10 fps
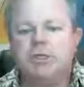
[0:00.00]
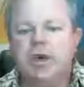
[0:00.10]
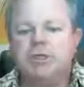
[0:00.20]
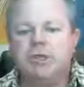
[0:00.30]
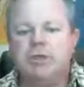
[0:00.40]
you
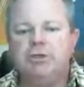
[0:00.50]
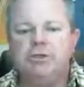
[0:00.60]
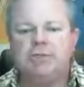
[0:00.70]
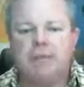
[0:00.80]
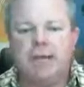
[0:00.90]
actually use the
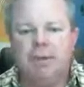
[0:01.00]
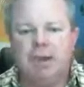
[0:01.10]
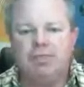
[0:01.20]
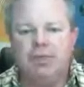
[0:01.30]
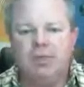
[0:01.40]
same
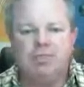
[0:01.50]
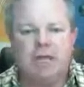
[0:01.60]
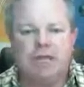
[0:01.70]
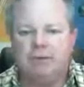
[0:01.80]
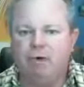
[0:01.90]
methods
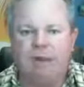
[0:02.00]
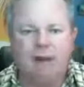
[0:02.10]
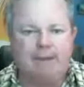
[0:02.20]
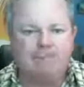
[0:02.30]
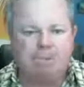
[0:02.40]
like for an
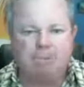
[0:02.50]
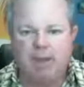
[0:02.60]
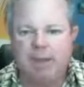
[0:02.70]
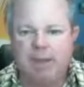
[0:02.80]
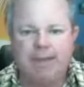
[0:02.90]
opt-in
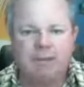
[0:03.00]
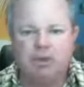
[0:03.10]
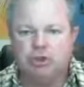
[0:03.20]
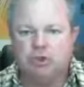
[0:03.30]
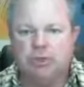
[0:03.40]
page
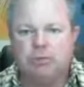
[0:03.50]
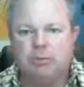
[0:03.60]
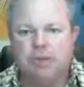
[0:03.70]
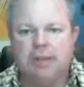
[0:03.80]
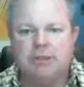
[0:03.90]
or squeeze
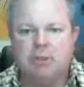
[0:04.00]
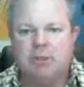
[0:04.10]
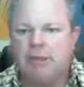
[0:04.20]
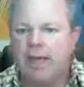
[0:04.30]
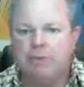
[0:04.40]
page when
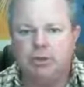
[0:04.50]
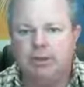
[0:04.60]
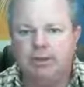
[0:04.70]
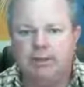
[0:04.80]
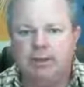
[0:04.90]
you're capturing
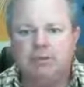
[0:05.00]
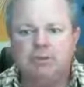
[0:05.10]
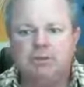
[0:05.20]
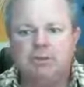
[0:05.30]
emails?